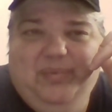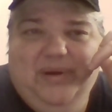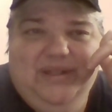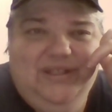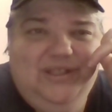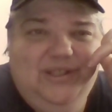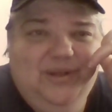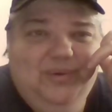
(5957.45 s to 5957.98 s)

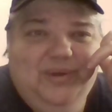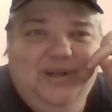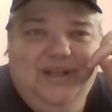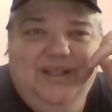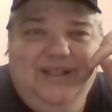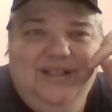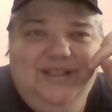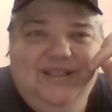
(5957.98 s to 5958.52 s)
you know
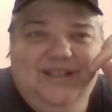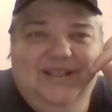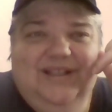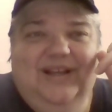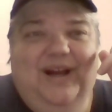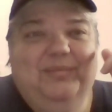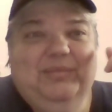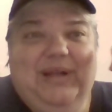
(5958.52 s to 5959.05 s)
what?
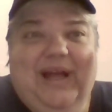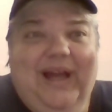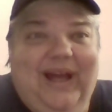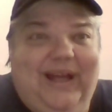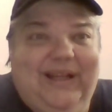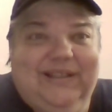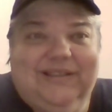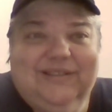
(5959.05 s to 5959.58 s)
I'm
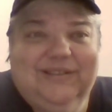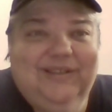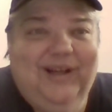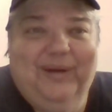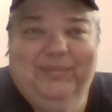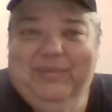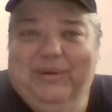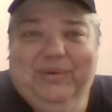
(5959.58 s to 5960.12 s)
glad.
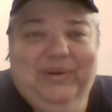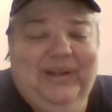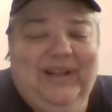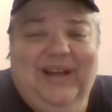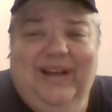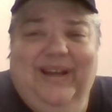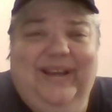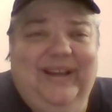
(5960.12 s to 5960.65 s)
I'm not gonna
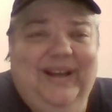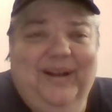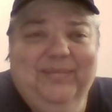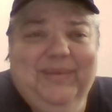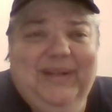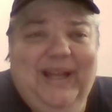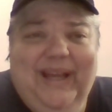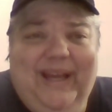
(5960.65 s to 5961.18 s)
lie. I'm
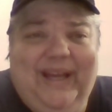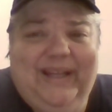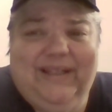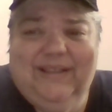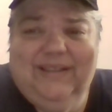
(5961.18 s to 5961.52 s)
glad.